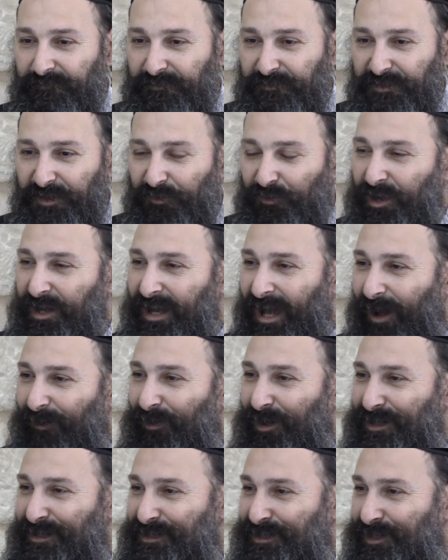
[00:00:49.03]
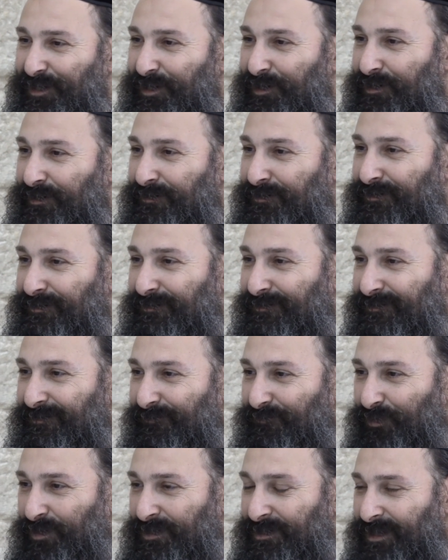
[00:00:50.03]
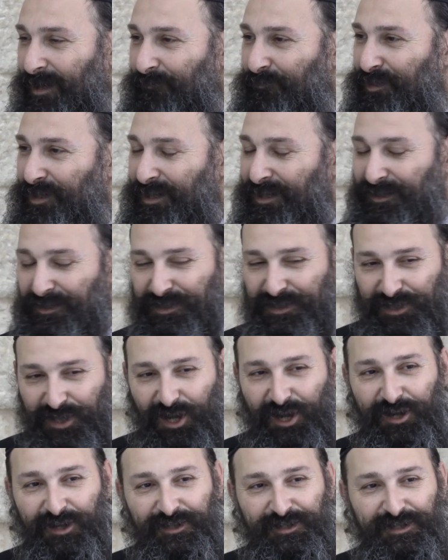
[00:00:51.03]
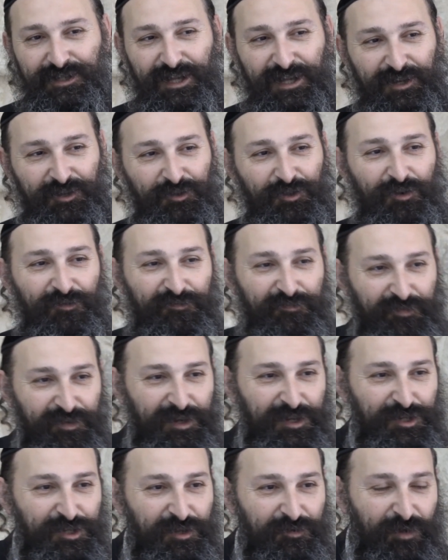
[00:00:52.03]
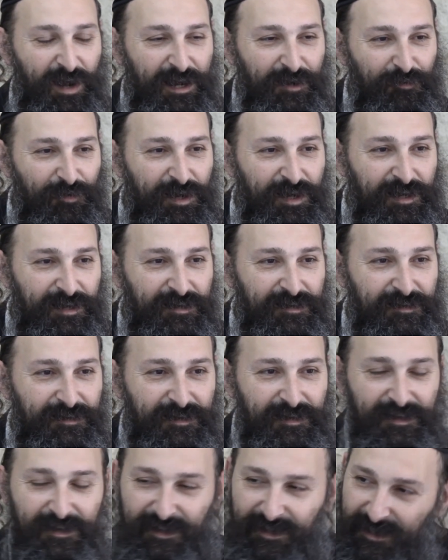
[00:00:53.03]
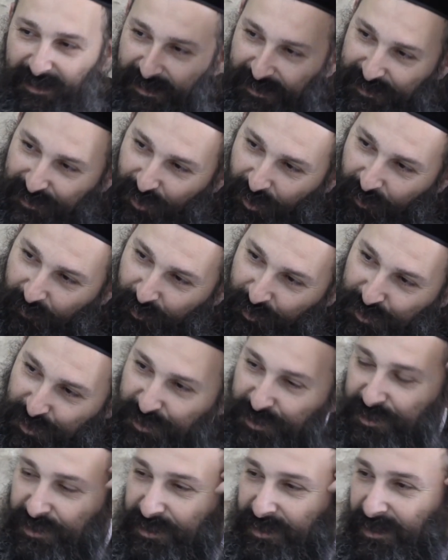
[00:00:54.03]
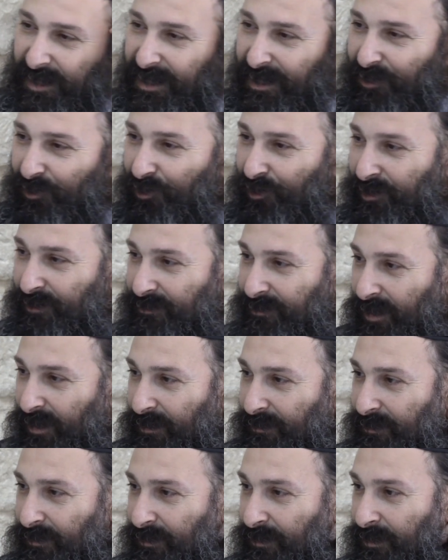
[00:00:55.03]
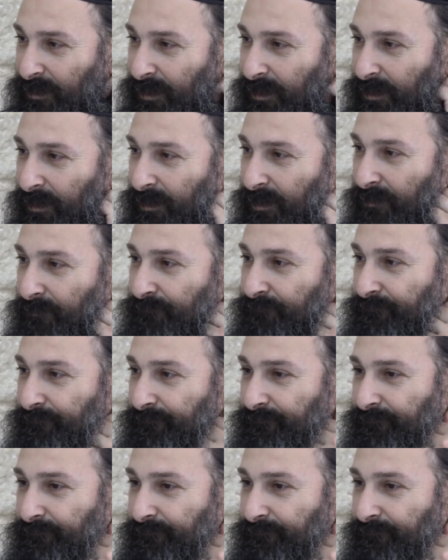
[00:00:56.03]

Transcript: the way how I see it, when something starts and you don't finish the right way, it's almost like going ta-da-da-da-da.